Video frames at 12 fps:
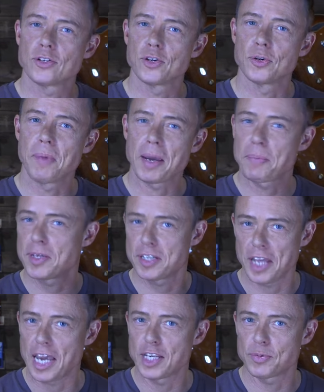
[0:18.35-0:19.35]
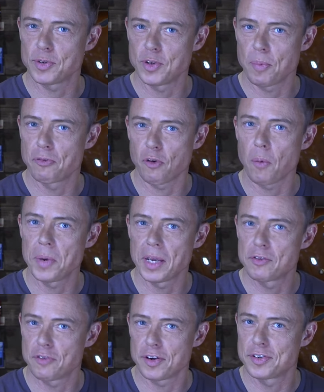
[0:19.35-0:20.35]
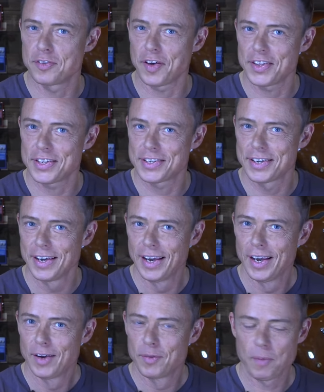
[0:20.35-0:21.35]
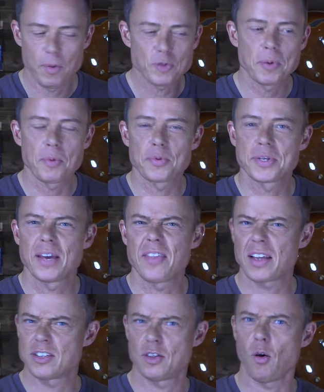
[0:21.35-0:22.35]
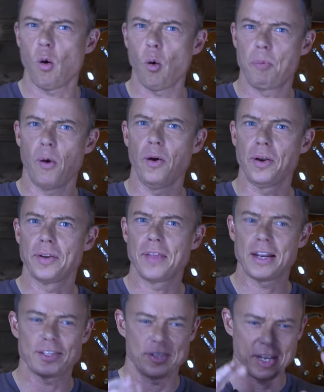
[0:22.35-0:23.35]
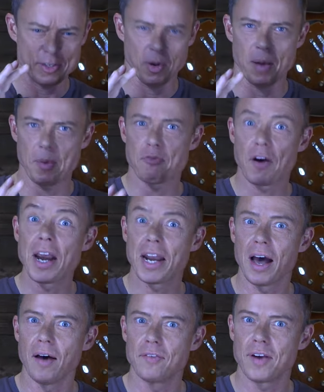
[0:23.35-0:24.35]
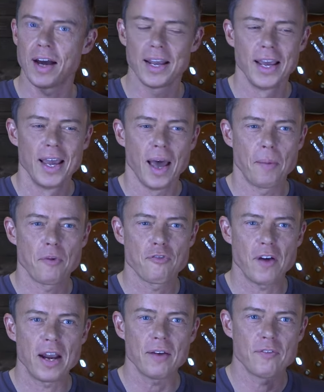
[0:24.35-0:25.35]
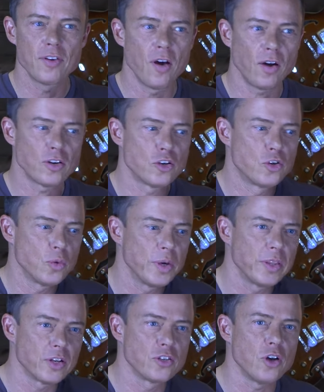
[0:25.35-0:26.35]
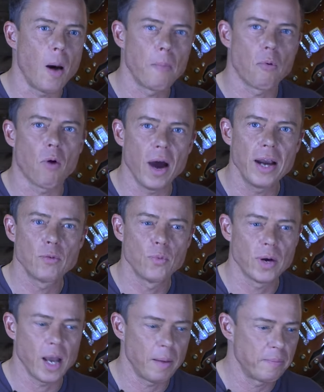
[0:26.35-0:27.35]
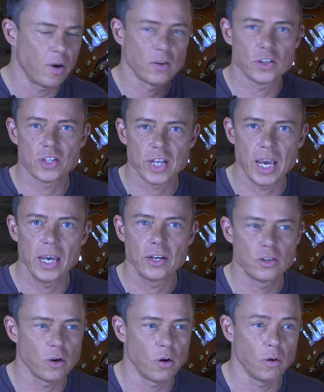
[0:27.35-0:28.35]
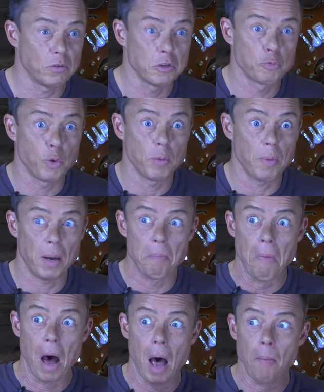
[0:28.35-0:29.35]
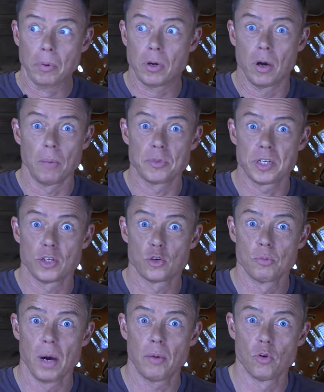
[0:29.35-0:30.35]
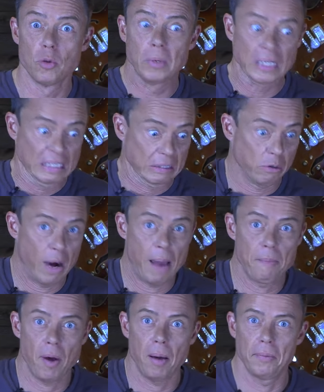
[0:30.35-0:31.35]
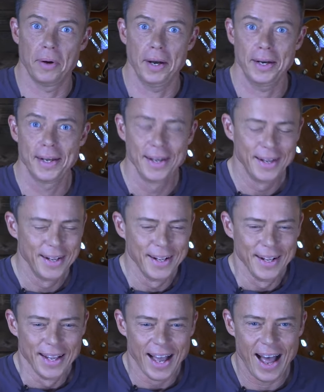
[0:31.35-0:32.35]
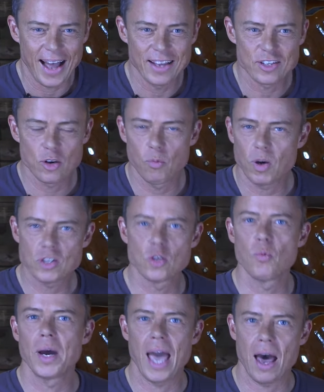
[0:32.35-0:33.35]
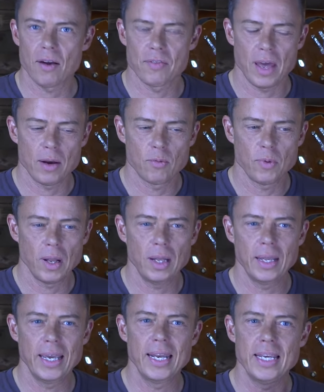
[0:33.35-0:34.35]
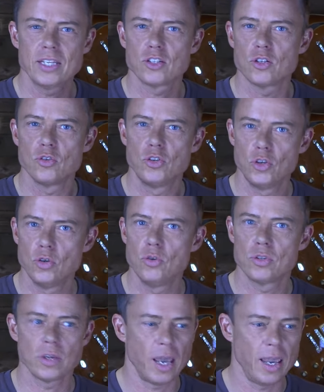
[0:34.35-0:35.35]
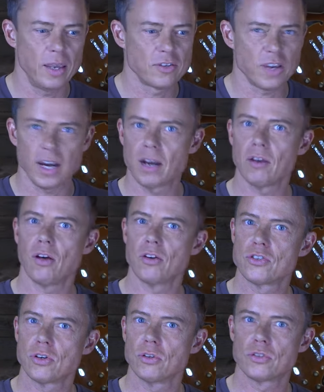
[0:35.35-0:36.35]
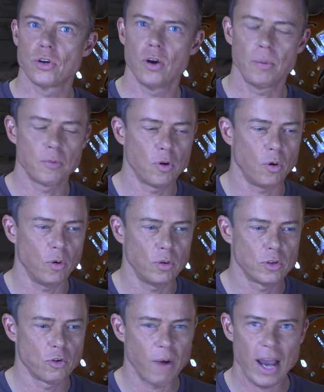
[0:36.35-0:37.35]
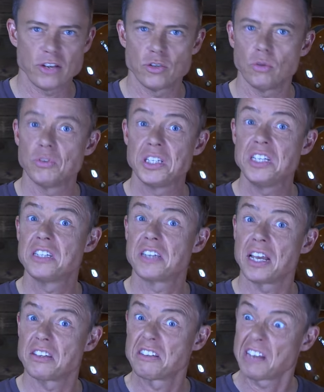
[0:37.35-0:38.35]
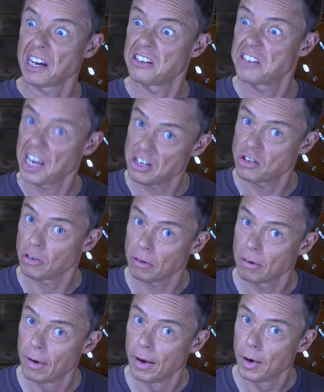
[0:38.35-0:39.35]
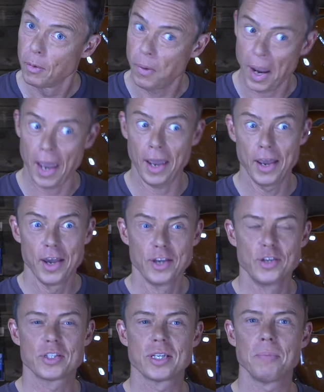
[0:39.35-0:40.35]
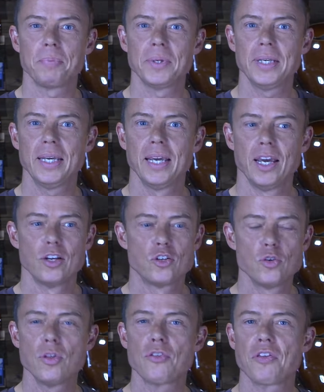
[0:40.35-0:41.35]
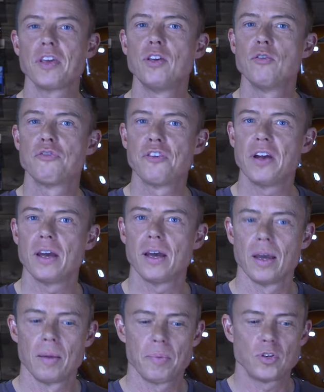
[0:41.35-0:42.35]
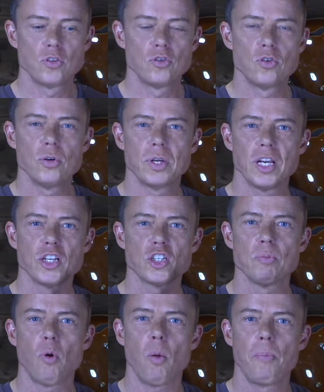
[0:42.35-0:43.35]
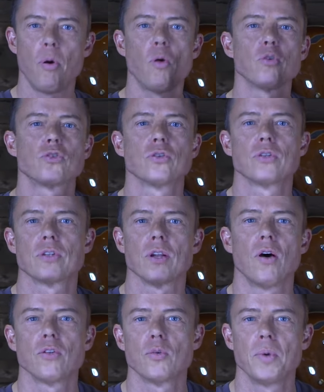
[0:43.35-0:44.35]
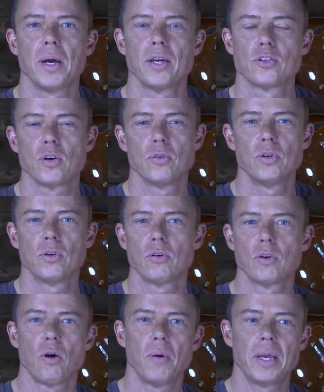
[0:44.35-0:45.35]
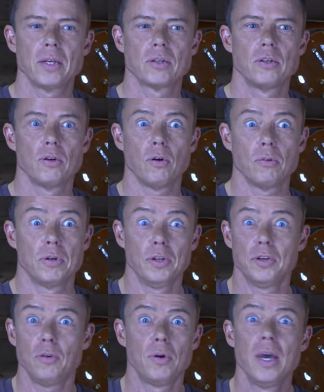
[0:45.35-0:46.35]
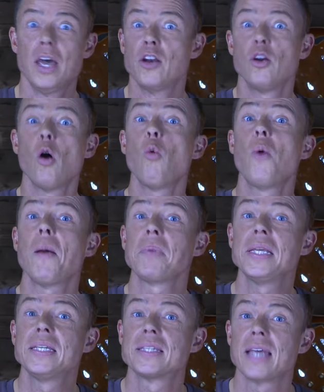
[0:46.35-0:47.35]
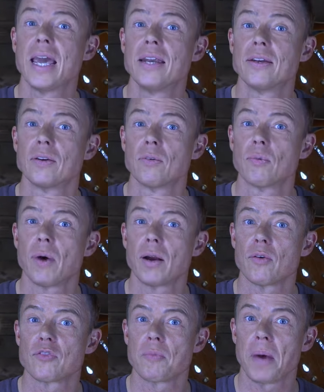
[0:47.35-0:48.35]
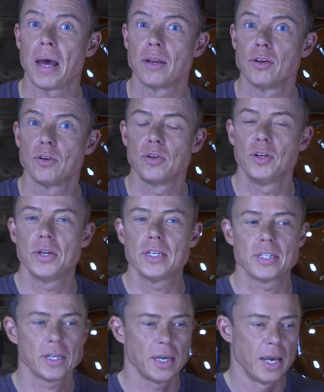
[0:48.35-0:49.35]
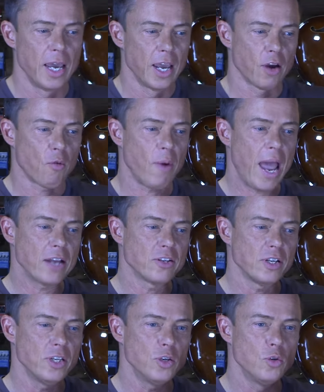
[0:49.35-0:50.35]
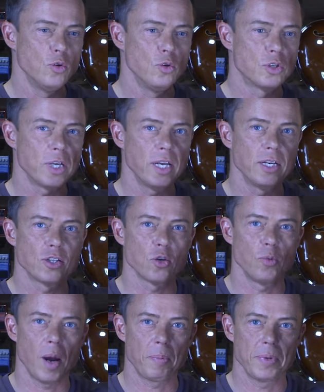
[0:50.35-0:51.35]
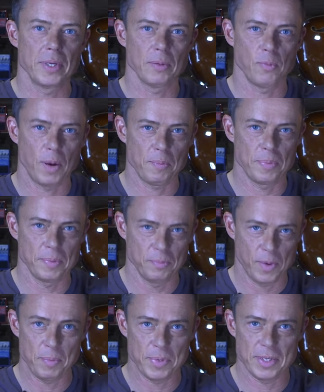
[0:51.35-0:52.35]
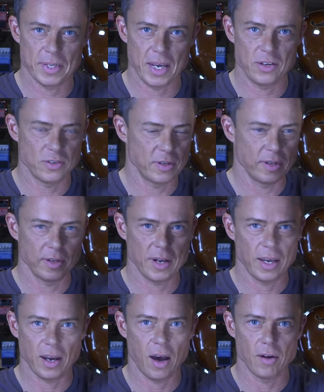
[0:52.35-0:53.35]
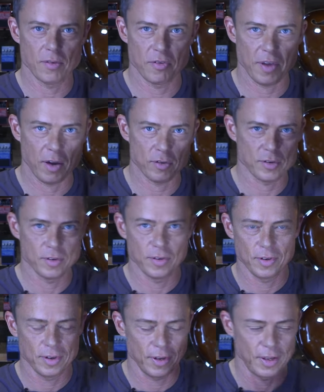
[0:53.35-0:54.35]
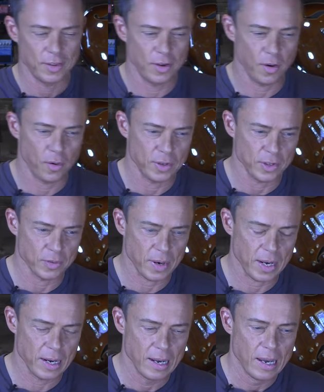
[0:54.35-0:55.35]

to make mistakes when you're performing in front of others? Well, most people would say that's the whole point. That's what I'm afraid of, right? I'm afraid of not doing the job right when I'm on stage or just when my mom comes into my room and cramp up, right? So what's the way out of that? Well, it is to use a psychological term called gradual desensitization, where you simply do the thing you fear, but you do it in small portions along the way. So you don't go into, no Wembley Stadium right off the bat. You need to gradually ooze into Wembley Station and like 100,000 in the audience, right?